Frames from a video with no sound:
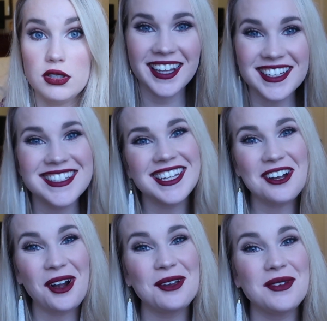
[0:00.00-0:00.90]
The next thing
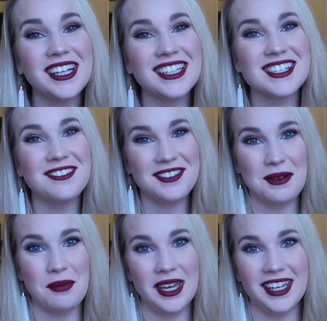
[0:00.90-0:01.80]
I recommend is a
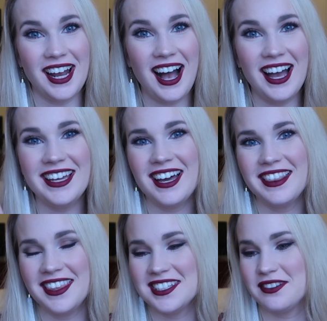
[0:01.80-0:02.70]
Fitbit. I
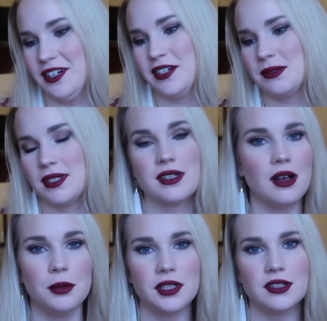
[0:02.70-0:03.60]
got this for Christmas a
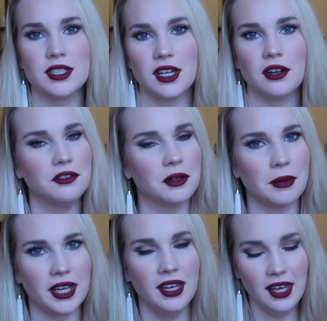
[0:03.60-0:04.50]
couple years ago from
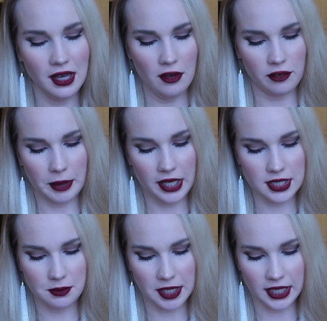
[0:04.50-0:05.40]
my
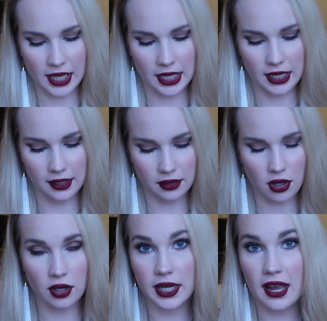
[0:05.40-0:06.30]
husband, and
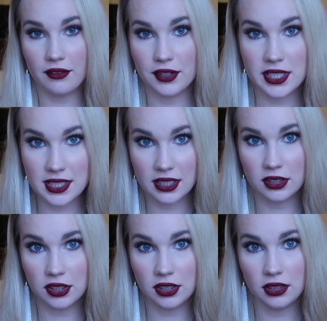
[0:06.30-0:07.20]
on every
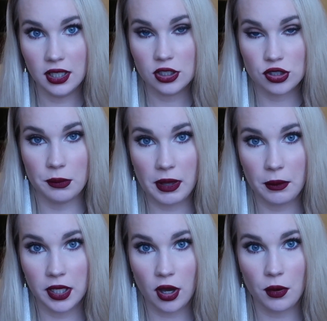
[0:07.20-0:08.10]
single trip that
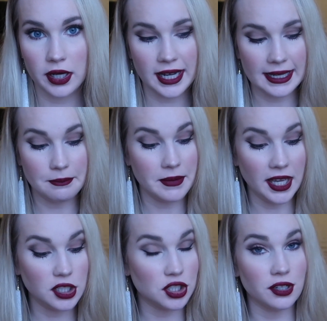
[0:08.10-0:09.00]
we go on, I
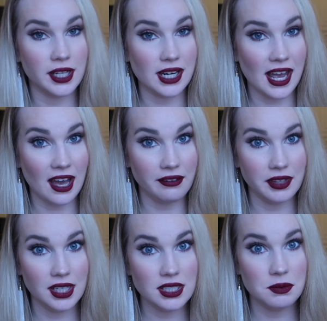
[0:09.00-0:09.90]
make sure that I
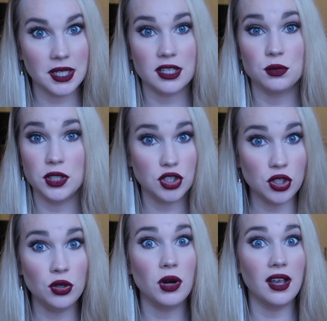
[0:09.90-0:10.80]
have this because we
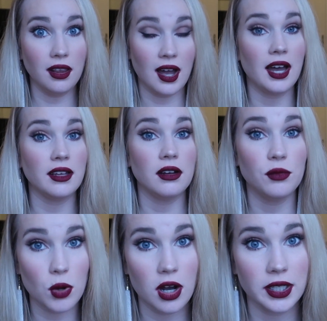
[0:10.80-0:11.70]
do a lot
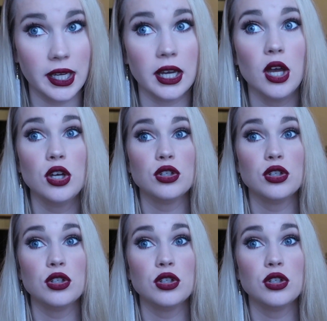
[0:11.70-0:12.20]
of walking.